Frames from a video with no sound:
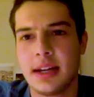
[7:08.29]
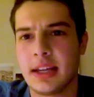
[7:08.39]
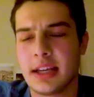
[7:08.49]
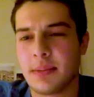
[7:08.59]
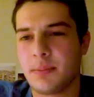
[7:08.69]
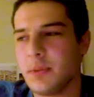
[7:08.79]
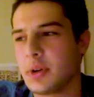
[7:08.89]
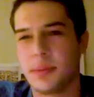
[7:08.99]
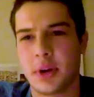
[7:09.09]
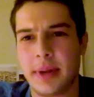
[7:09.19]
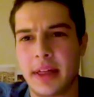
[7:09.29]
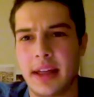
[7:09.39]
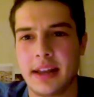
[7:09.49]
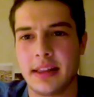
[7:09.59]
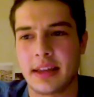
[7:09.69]
you can put him at
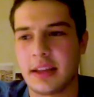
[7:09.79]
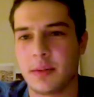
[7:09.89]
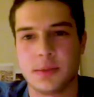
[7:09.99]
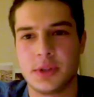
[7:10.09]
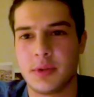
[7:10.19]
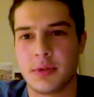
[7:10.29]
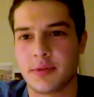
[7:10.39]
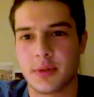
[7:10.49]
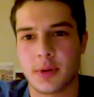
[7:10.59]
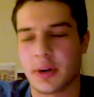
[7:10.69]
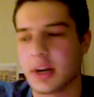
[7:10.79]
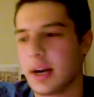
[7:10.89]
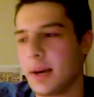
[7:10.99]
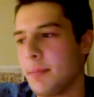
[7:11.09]
any 2 through 4.